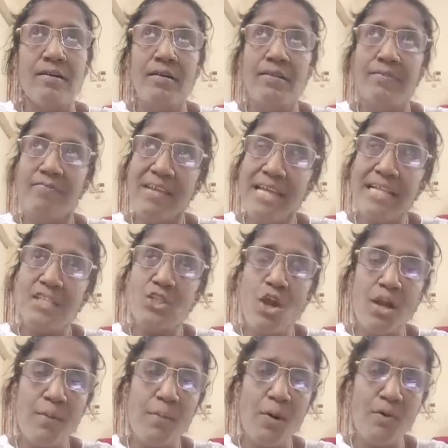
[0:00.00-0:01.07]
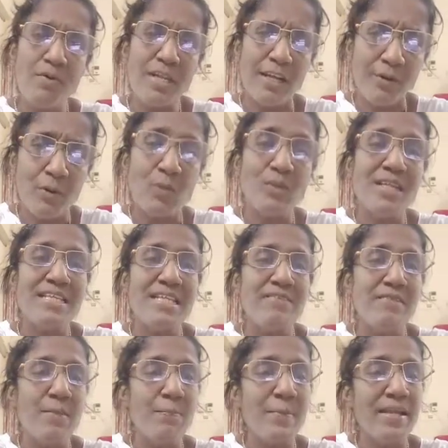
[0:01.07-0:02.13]
we can talk about growth and
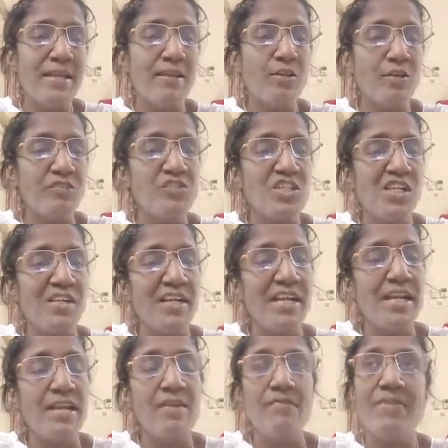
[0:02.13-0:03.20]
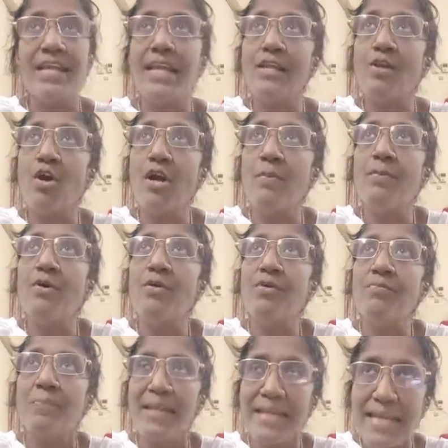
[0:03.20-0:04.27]
development of children. We can talk
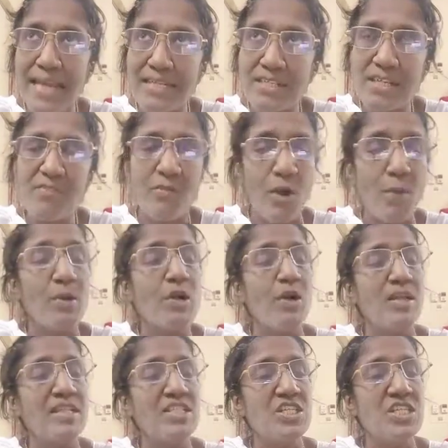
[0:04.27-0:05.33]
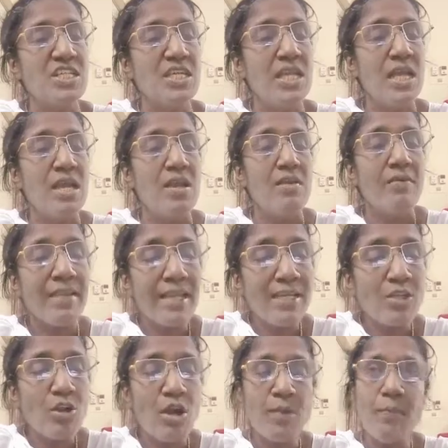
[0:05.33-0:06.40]
about pediatric pharmacology. We can
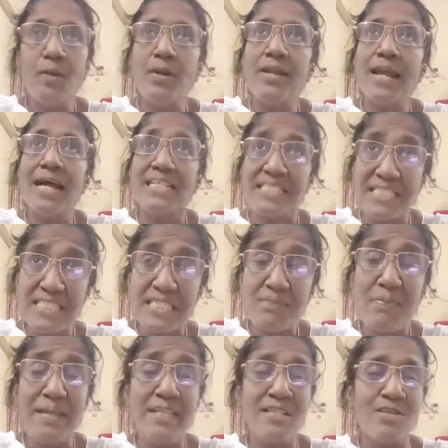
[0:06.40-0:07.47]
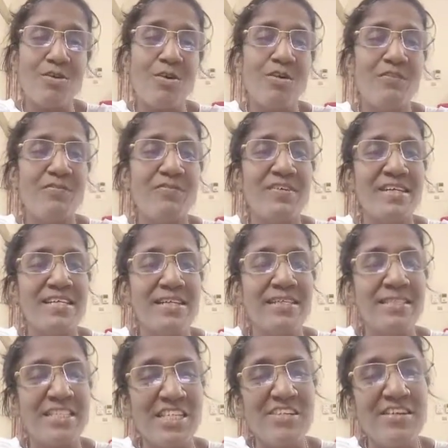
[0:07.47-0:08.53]
talk about assessment of
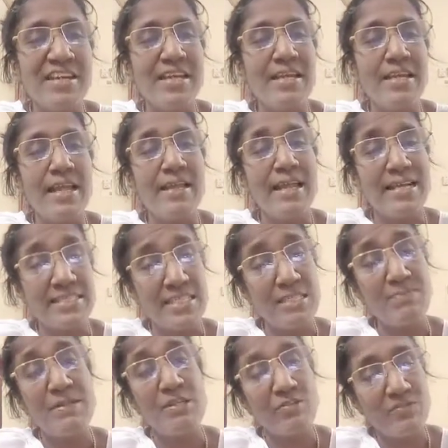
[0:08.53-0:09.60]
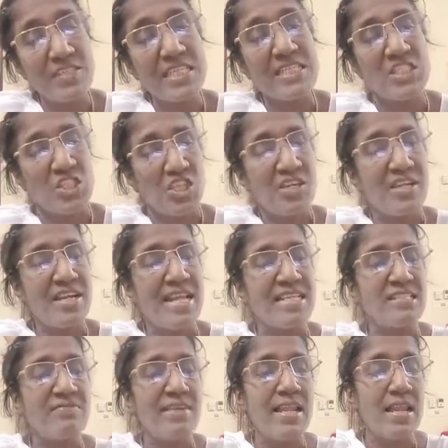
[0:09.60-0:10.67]
children and assessment of sick children
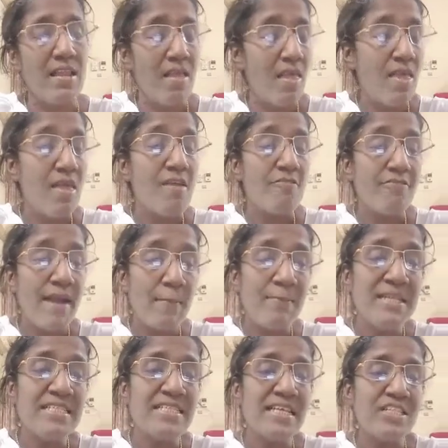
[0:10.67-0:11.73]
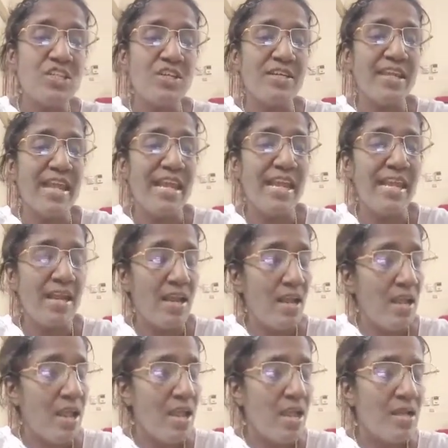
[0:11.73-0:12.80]
as well, family-centered care,
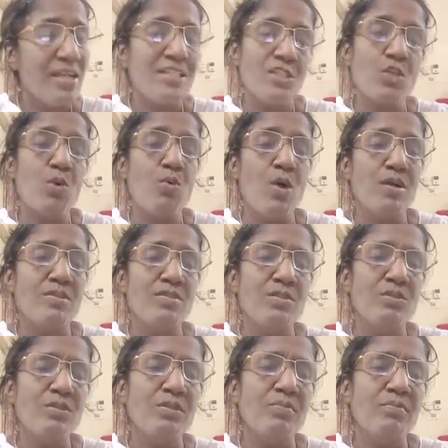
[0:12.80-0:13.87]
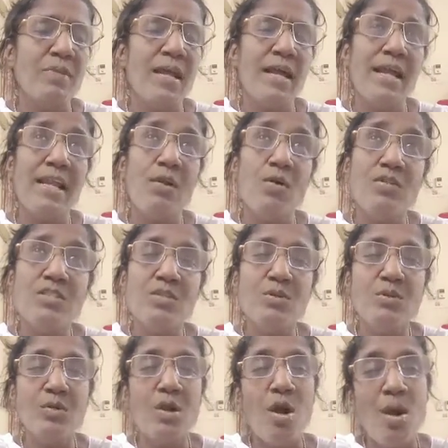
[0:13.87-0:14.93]
and so on. So, and
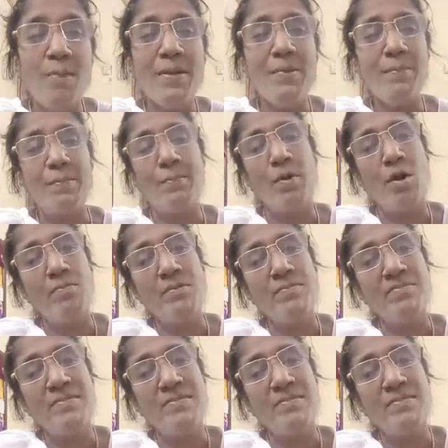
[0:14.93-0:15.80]
also common problems